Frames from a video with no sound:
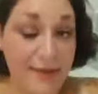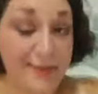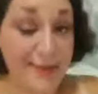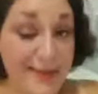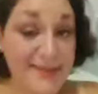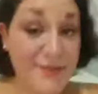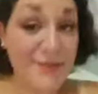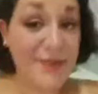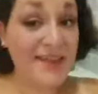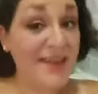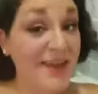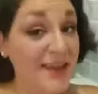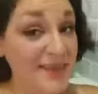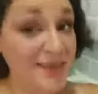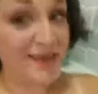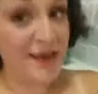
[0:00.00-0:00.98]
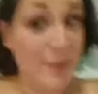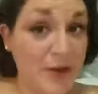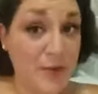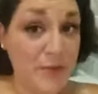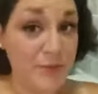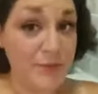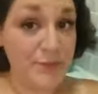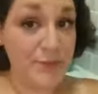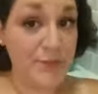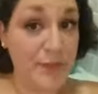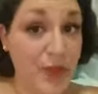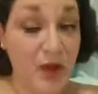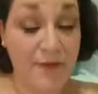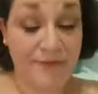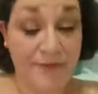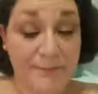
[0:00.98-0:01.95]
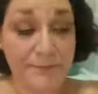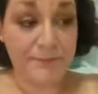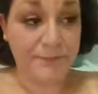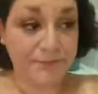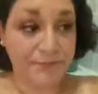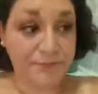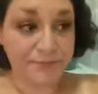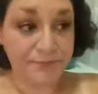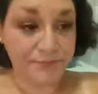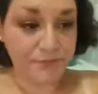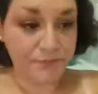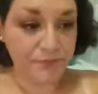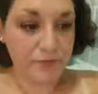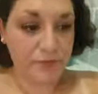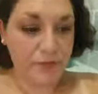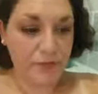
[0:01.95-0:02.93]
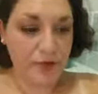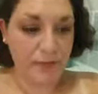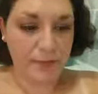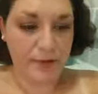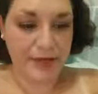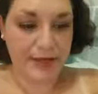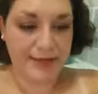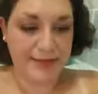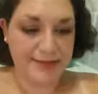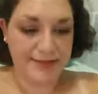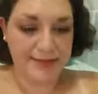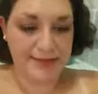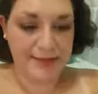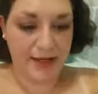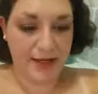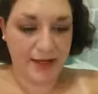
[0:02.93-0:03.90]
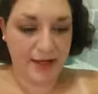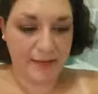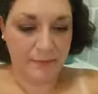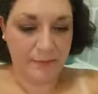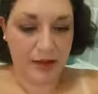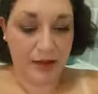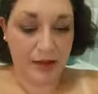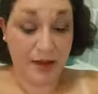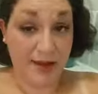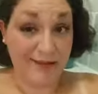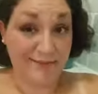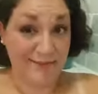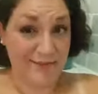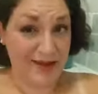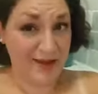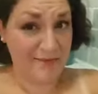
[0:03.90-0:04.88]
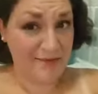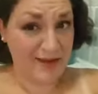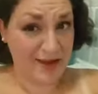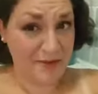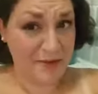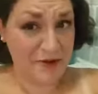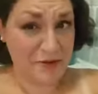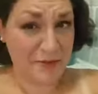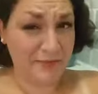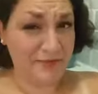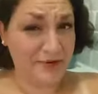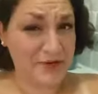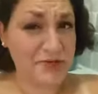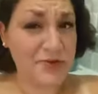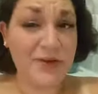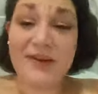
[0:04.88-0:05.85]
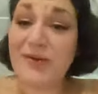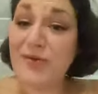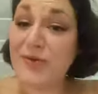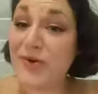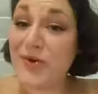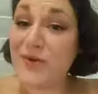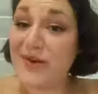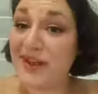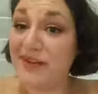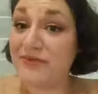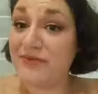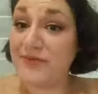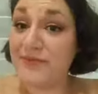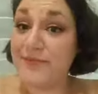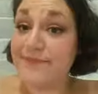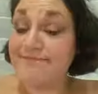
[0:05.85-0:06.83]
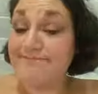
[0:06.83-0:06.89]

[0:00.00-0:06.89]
That's something that I think about often because I'm not a medical professional. I don't know enough.